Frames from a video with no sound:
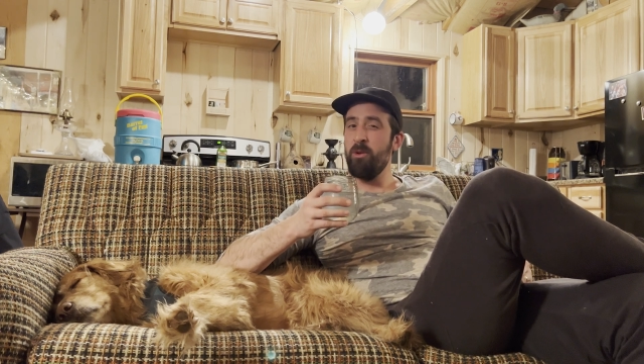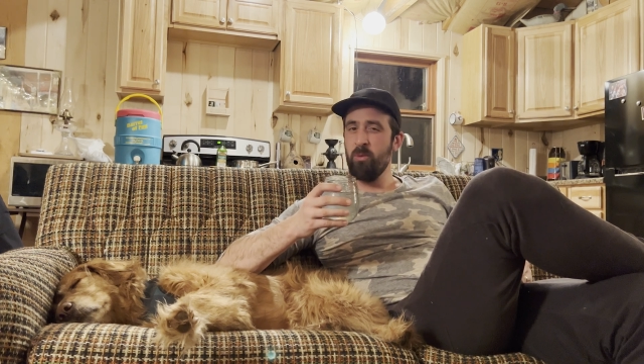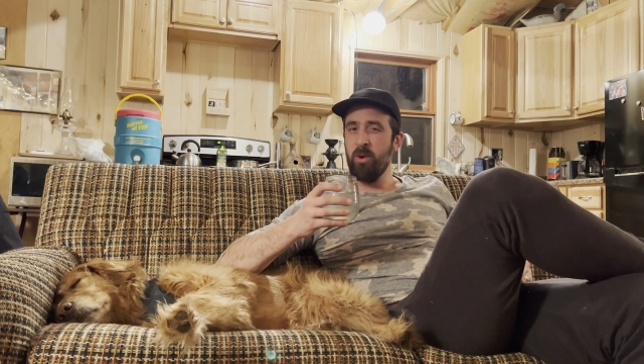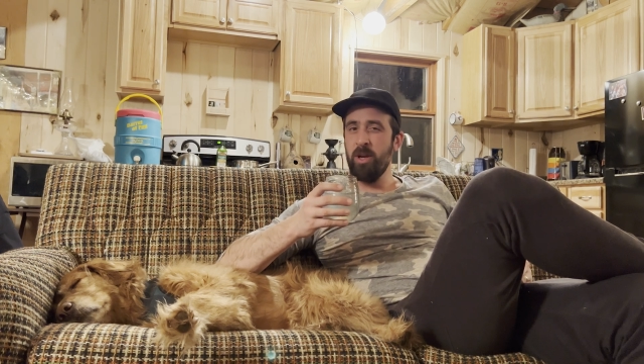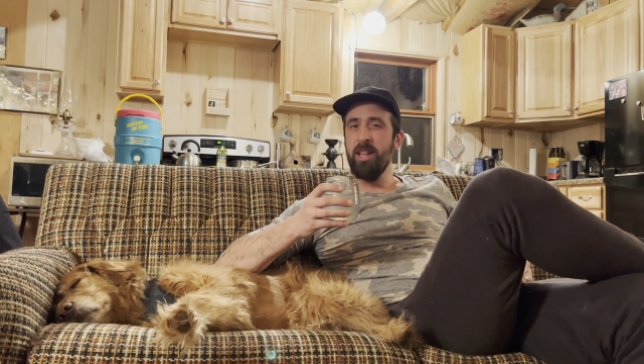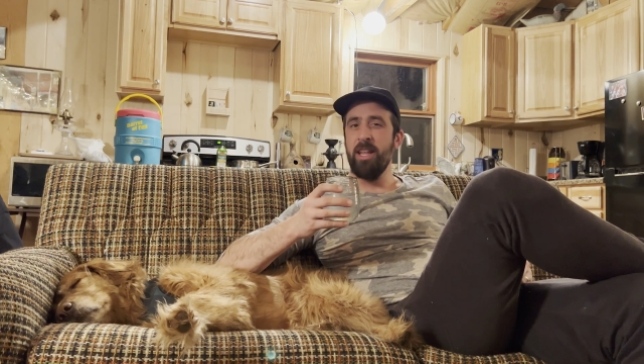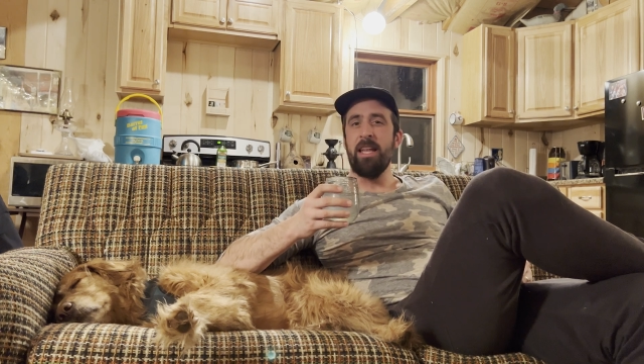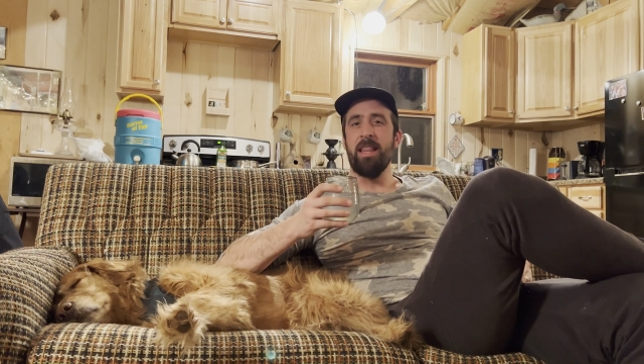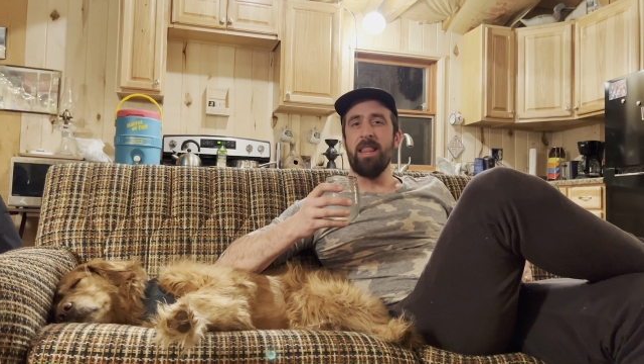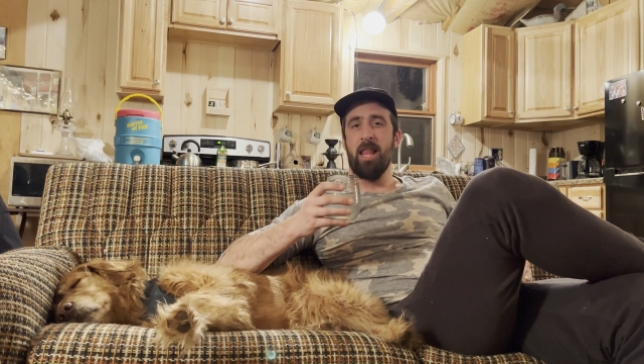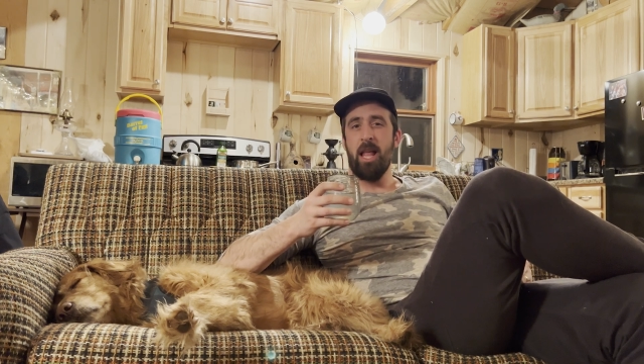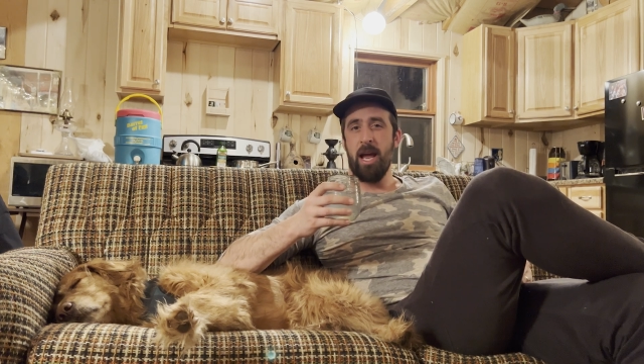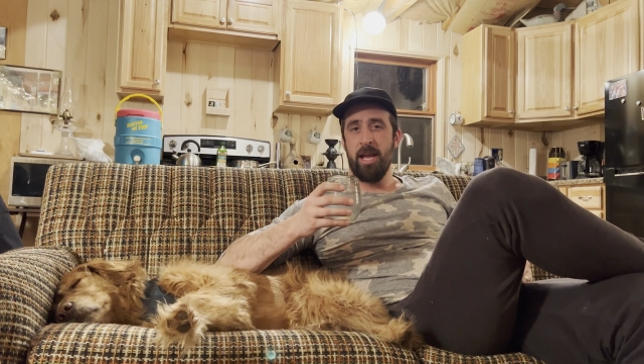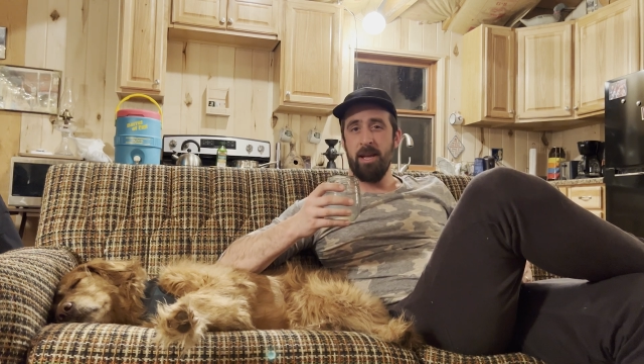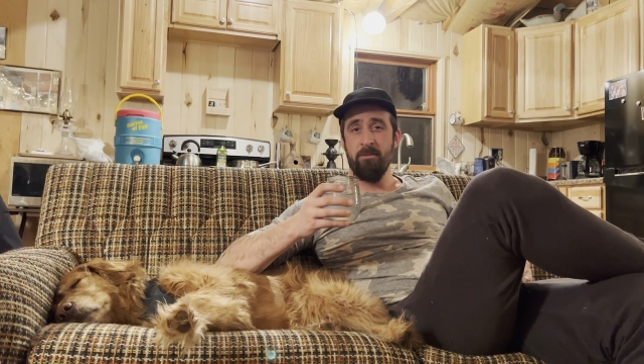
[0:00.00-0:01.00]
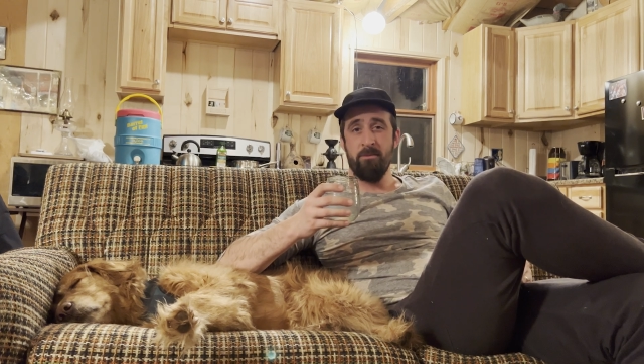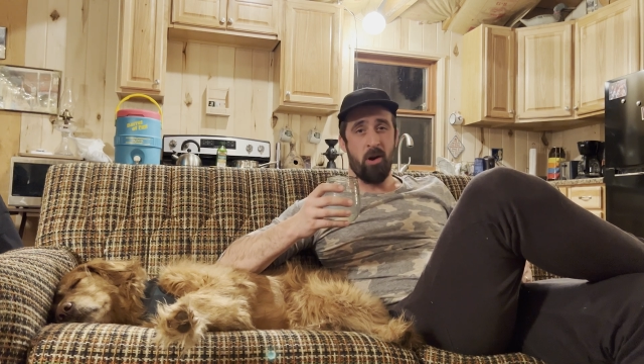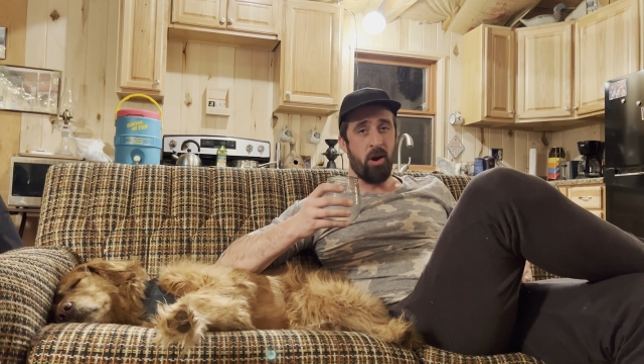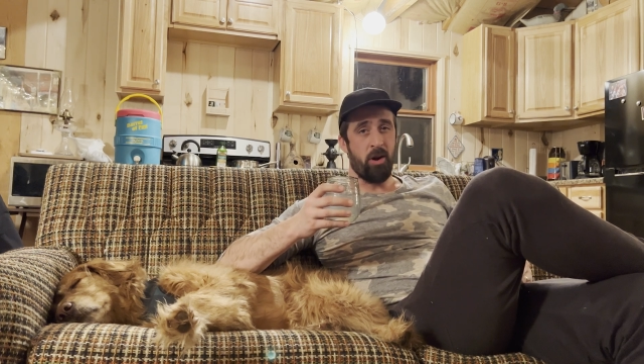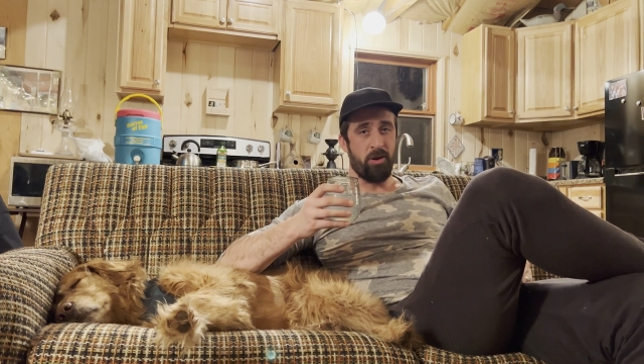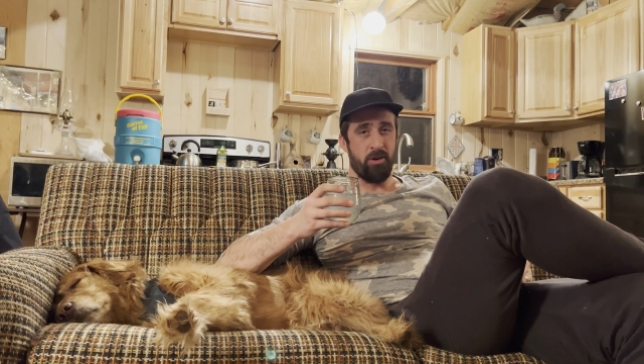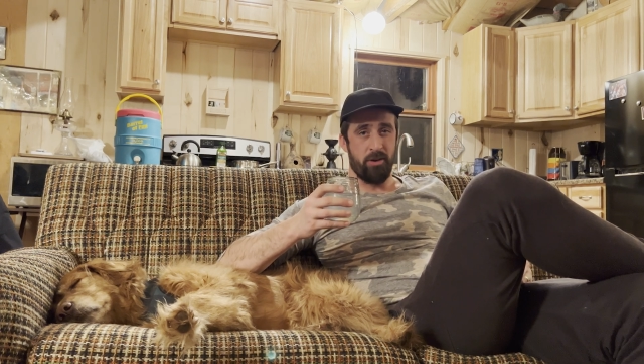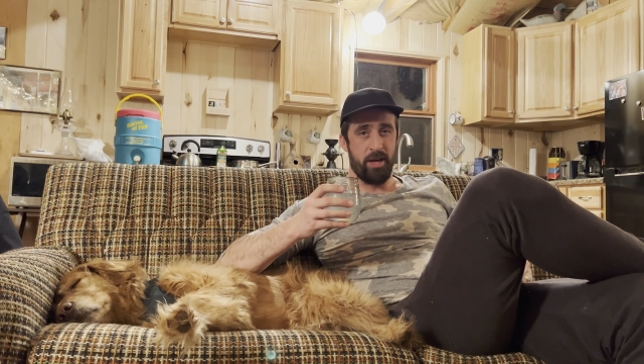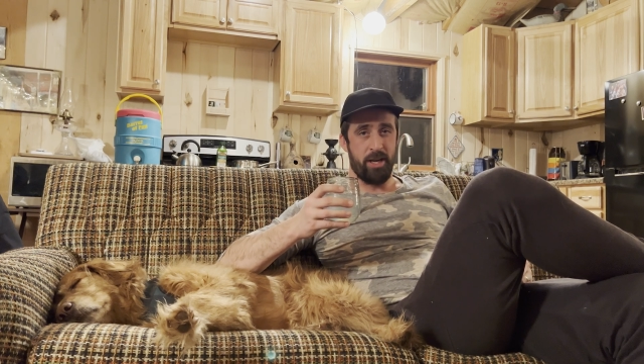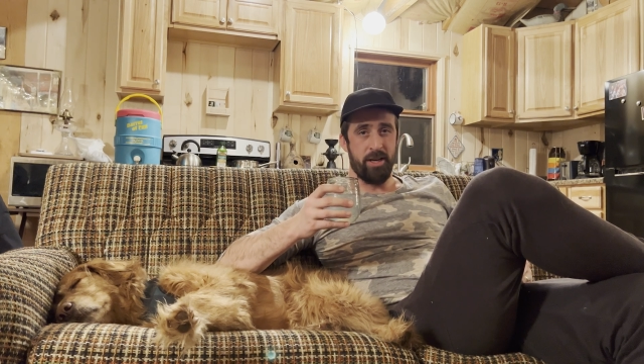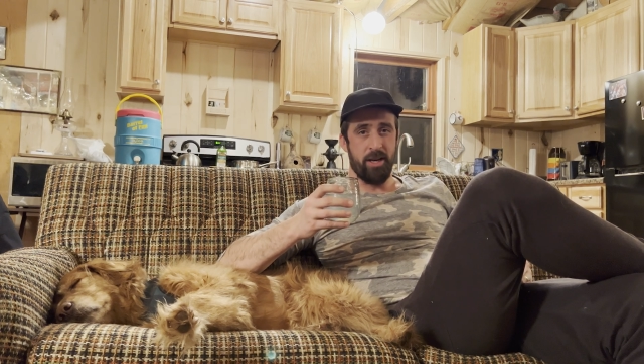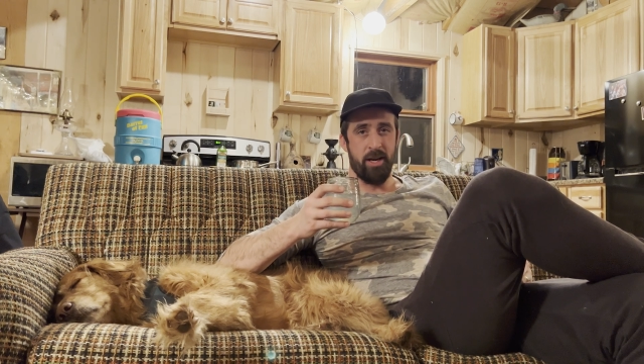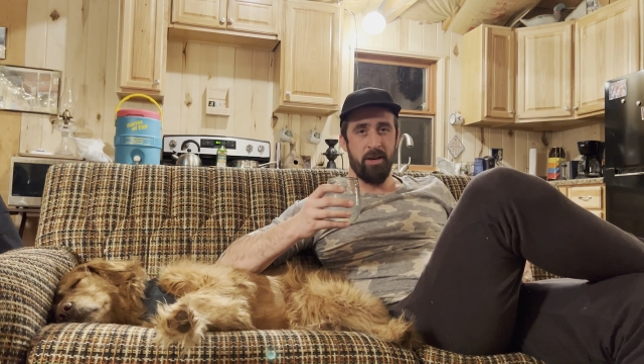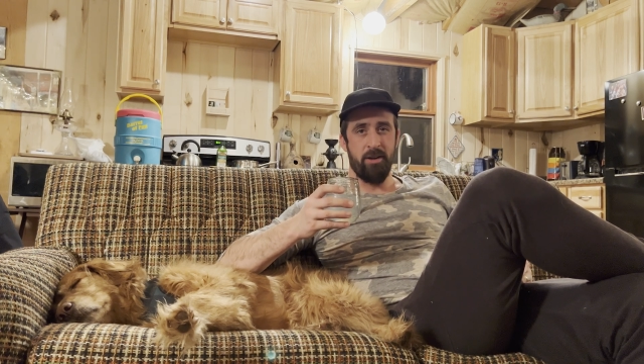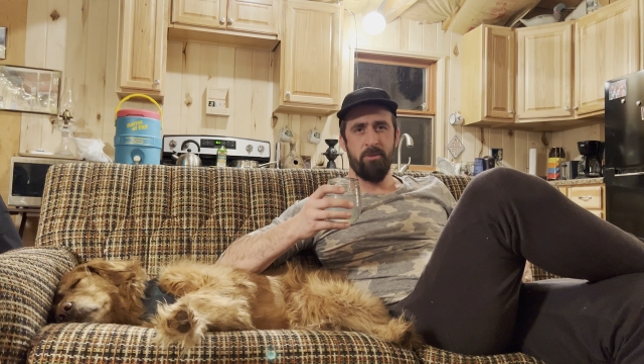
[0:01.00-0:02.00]
really light
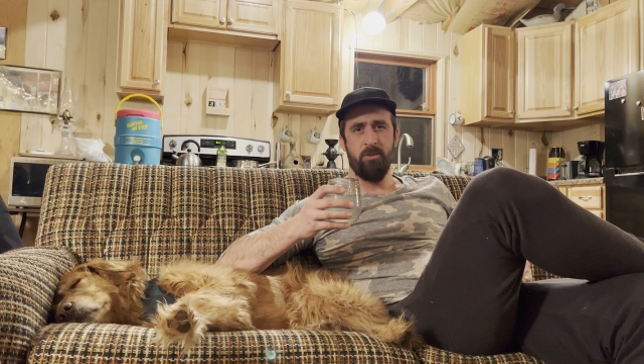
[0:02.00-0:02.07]
margarita,